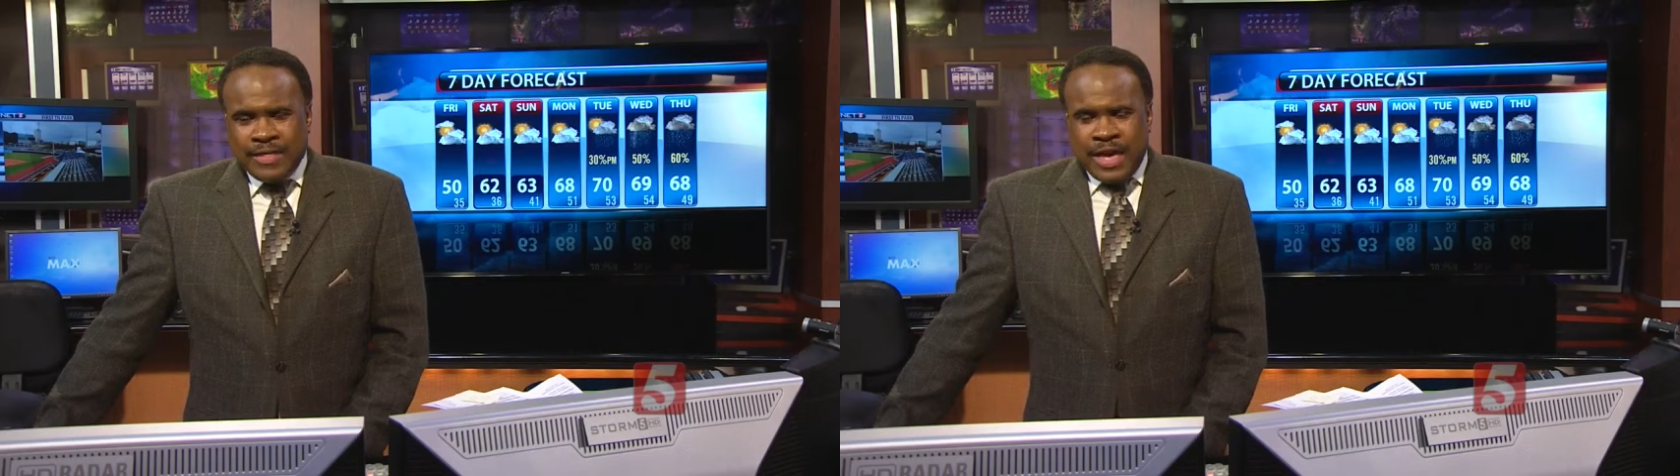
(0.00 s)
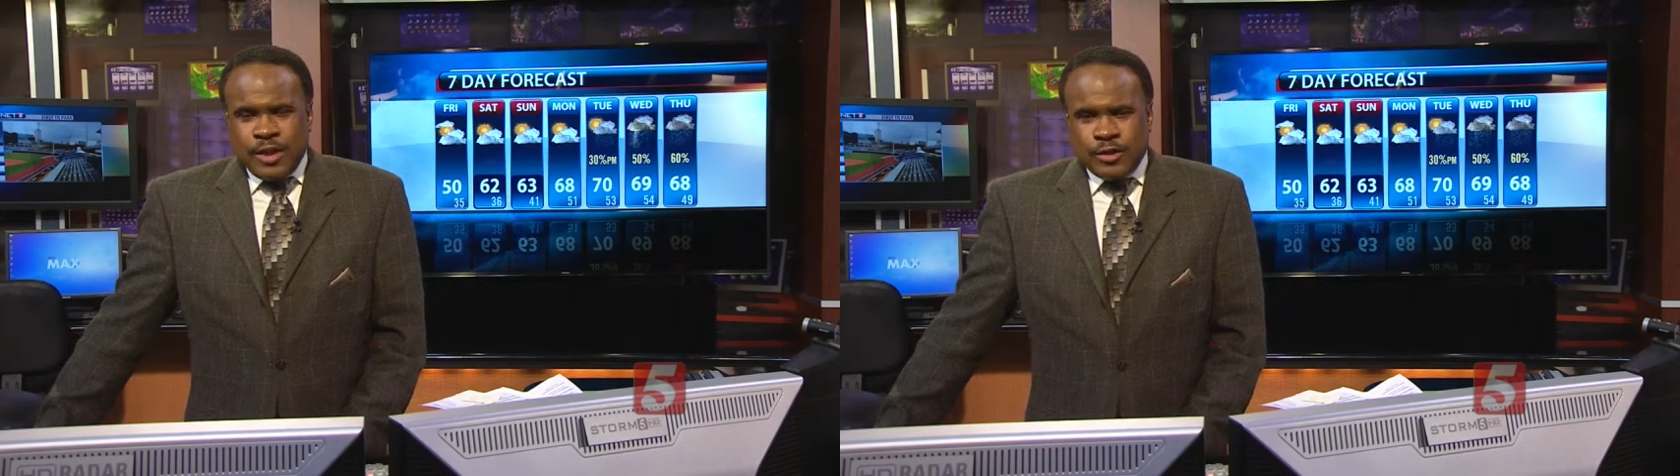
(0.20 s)

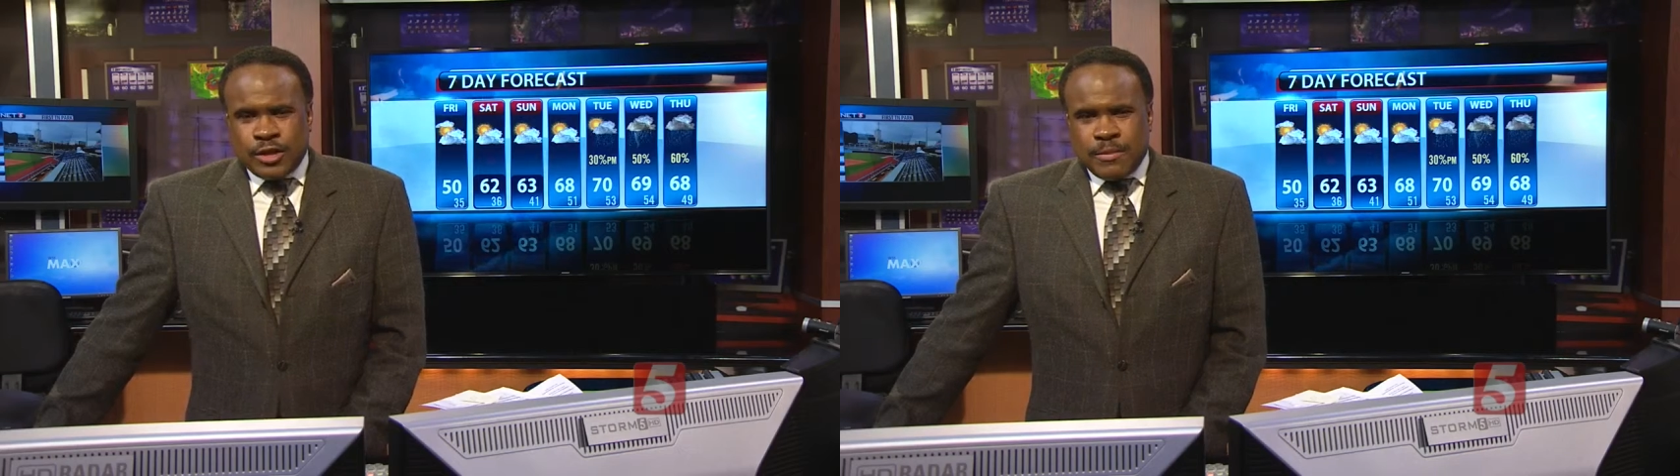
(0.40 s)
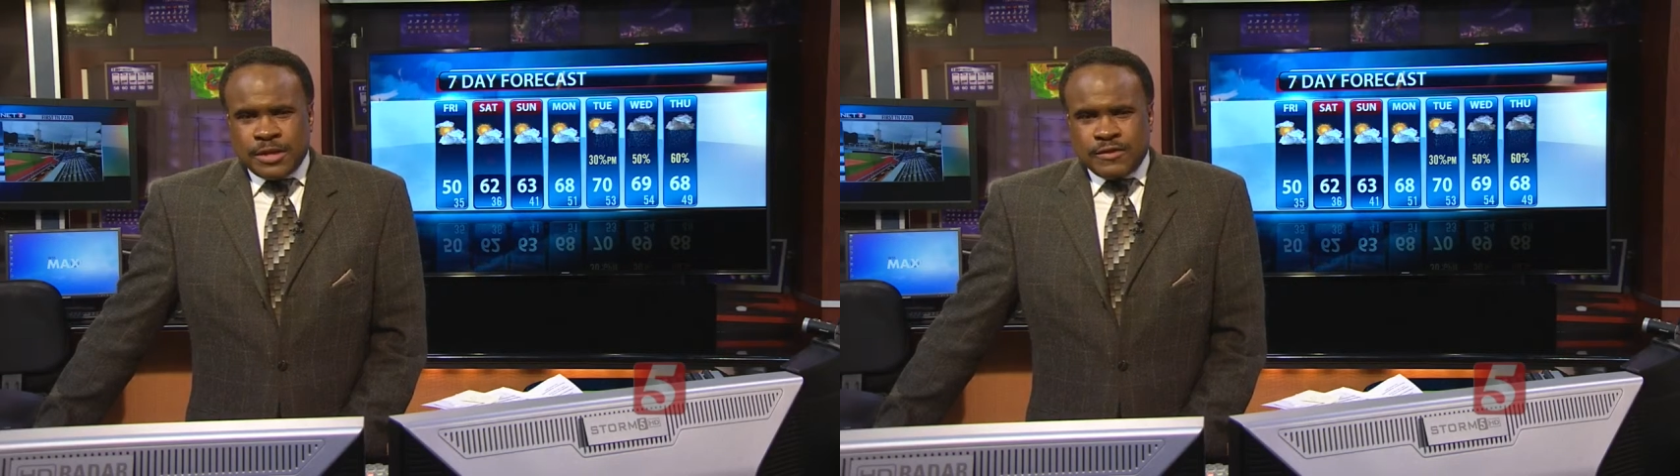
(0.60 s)
Thank you
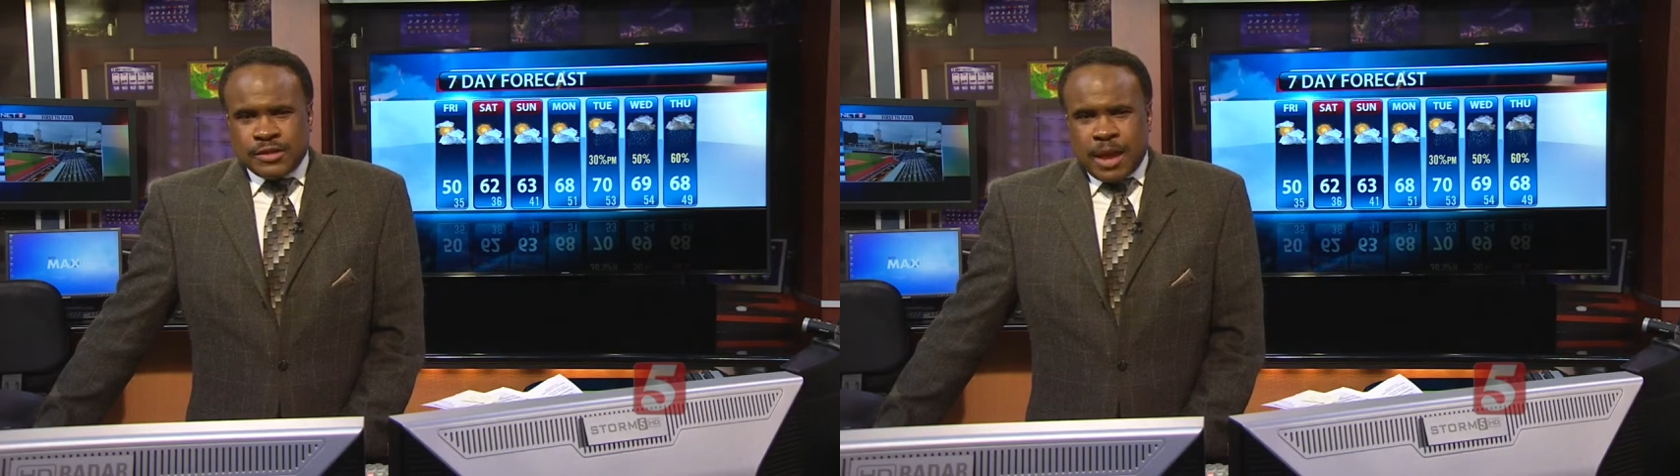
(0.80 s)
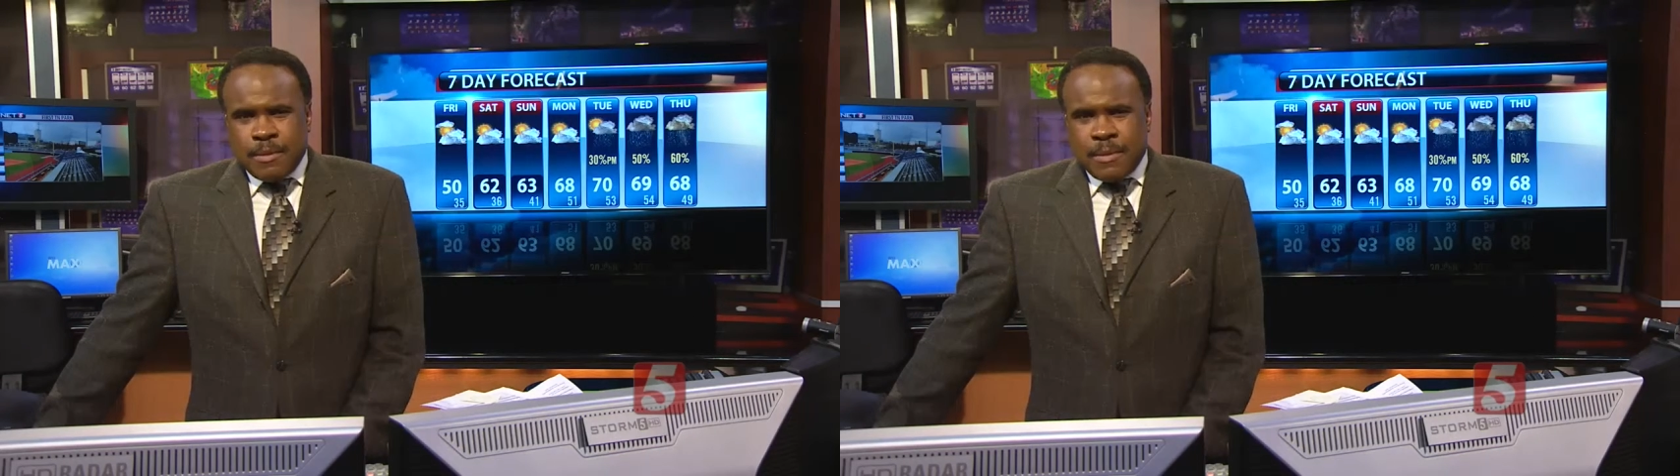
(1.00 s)
so much for
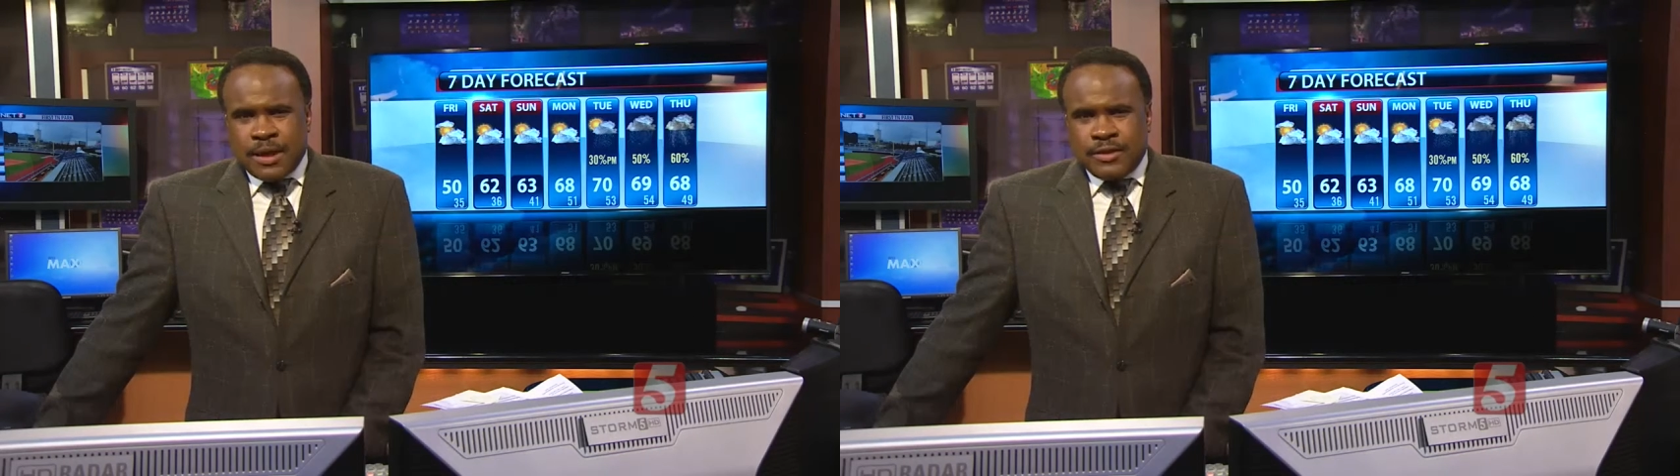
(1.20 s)
stopping by